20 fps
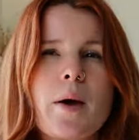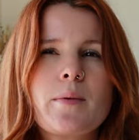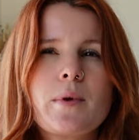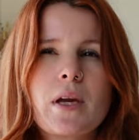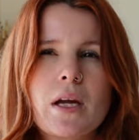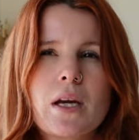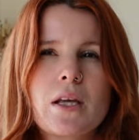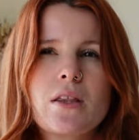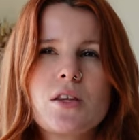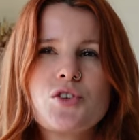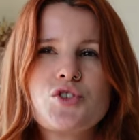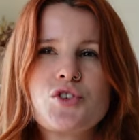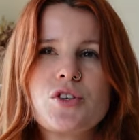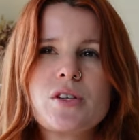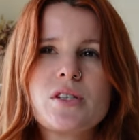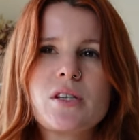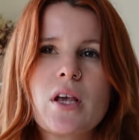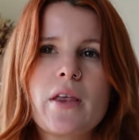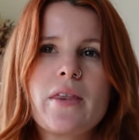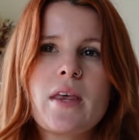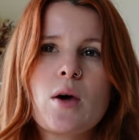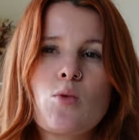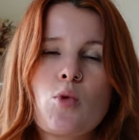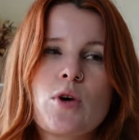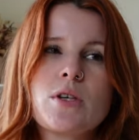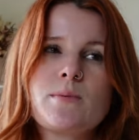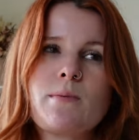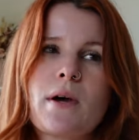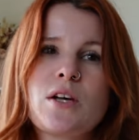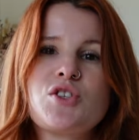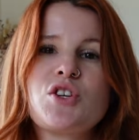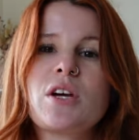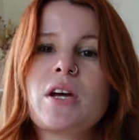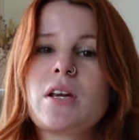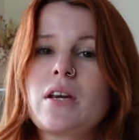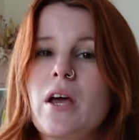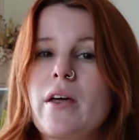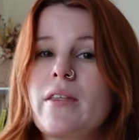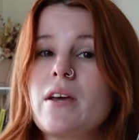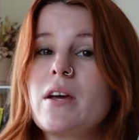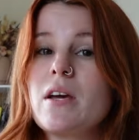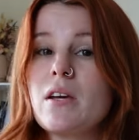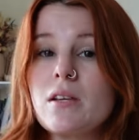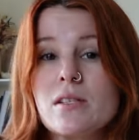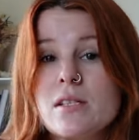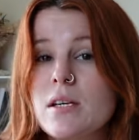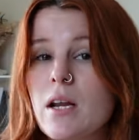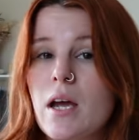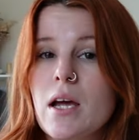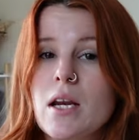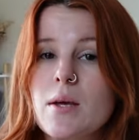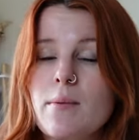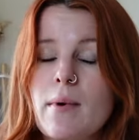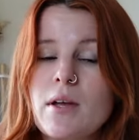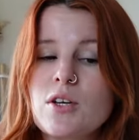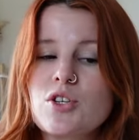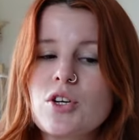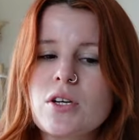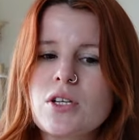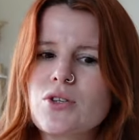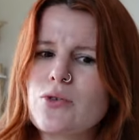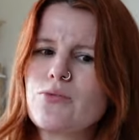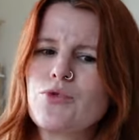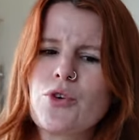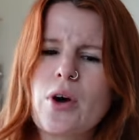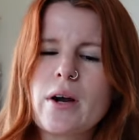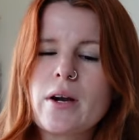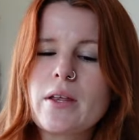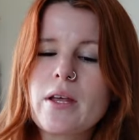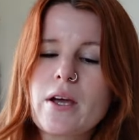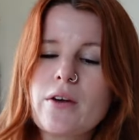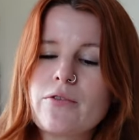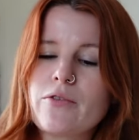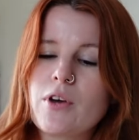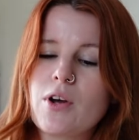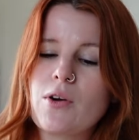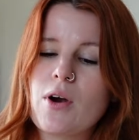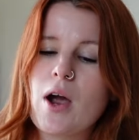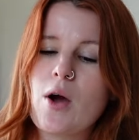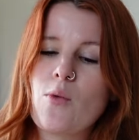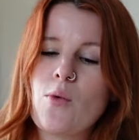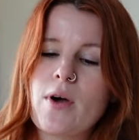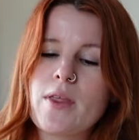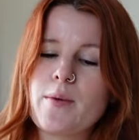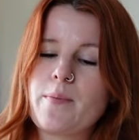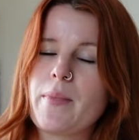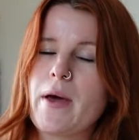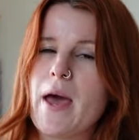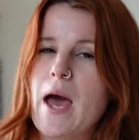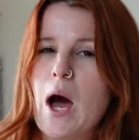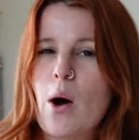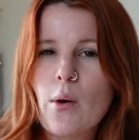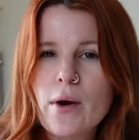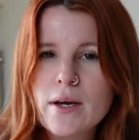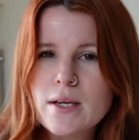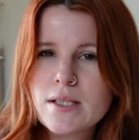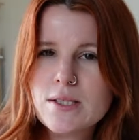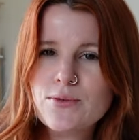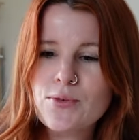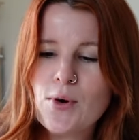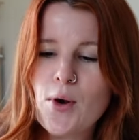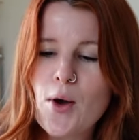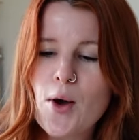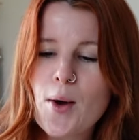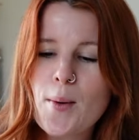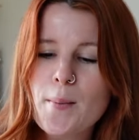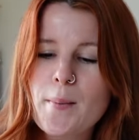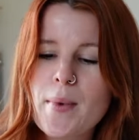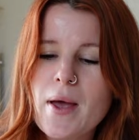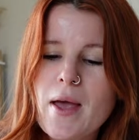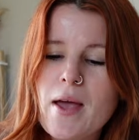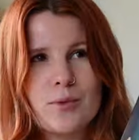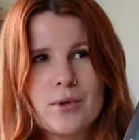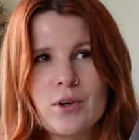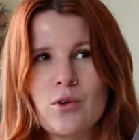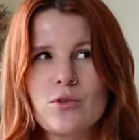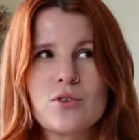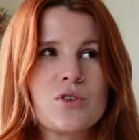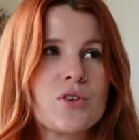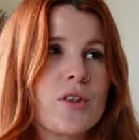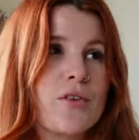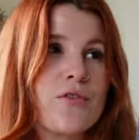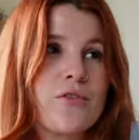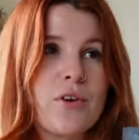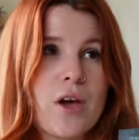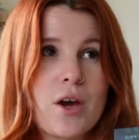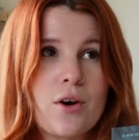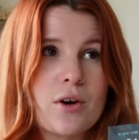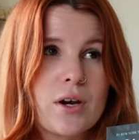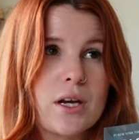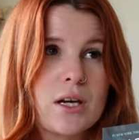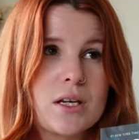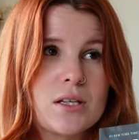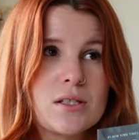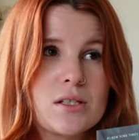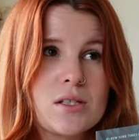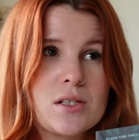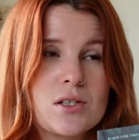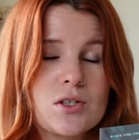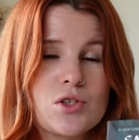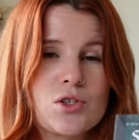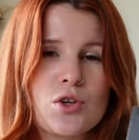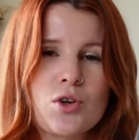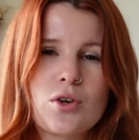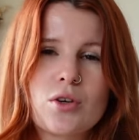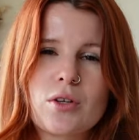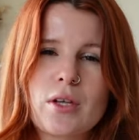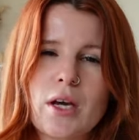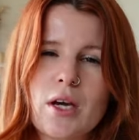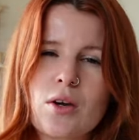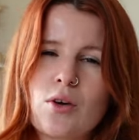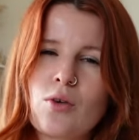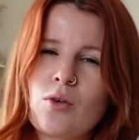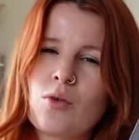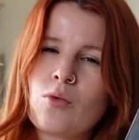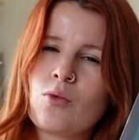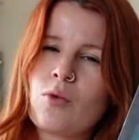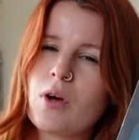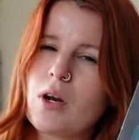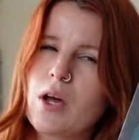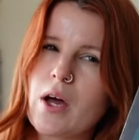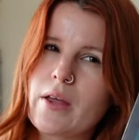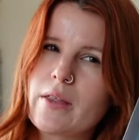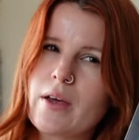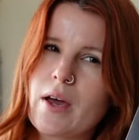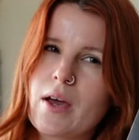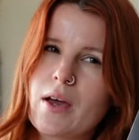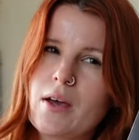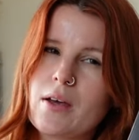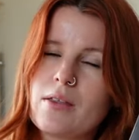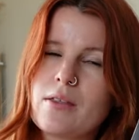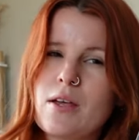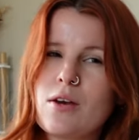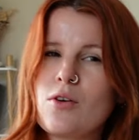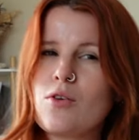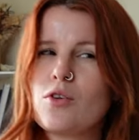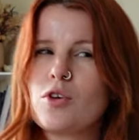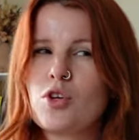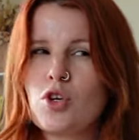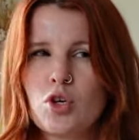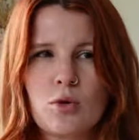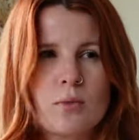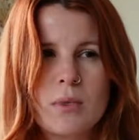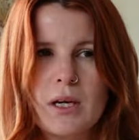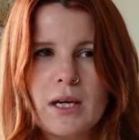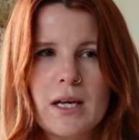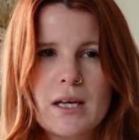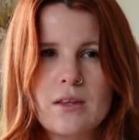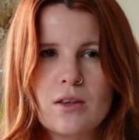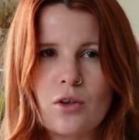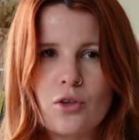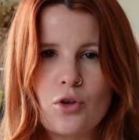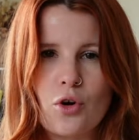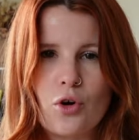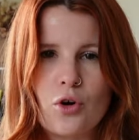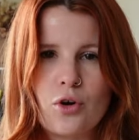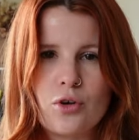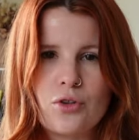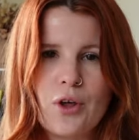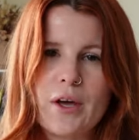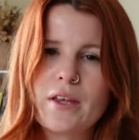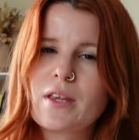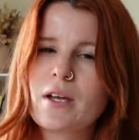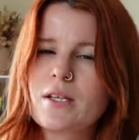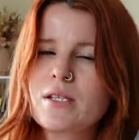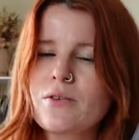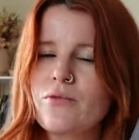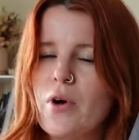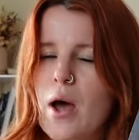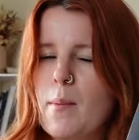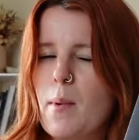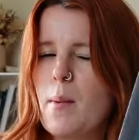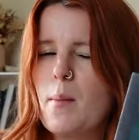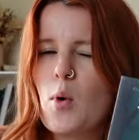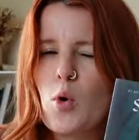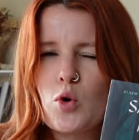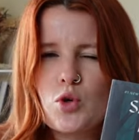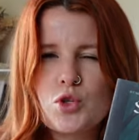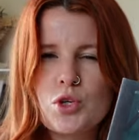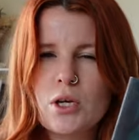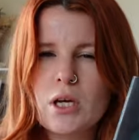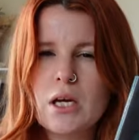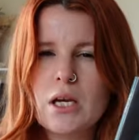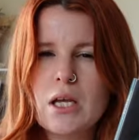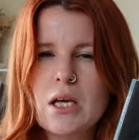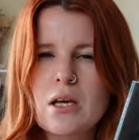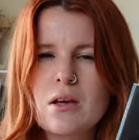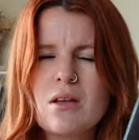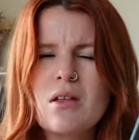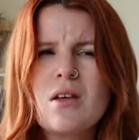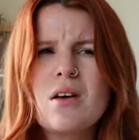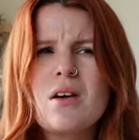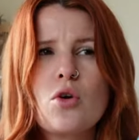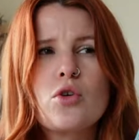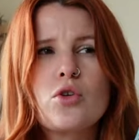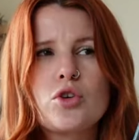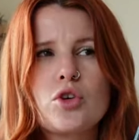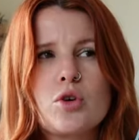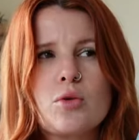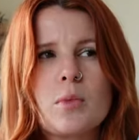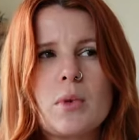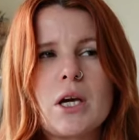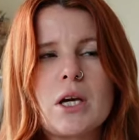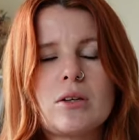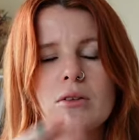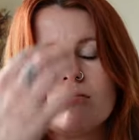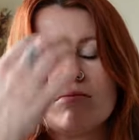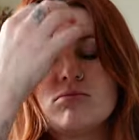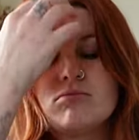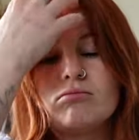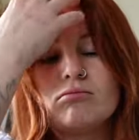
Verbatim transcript: I'm getting the gist that there was magic and now there isn't any magic. So I'm trying to like figure out where the power is from. We know it's not the fairies. So like, what are they? They're not human either though. Like that's the vibe I'm also getting. Not human.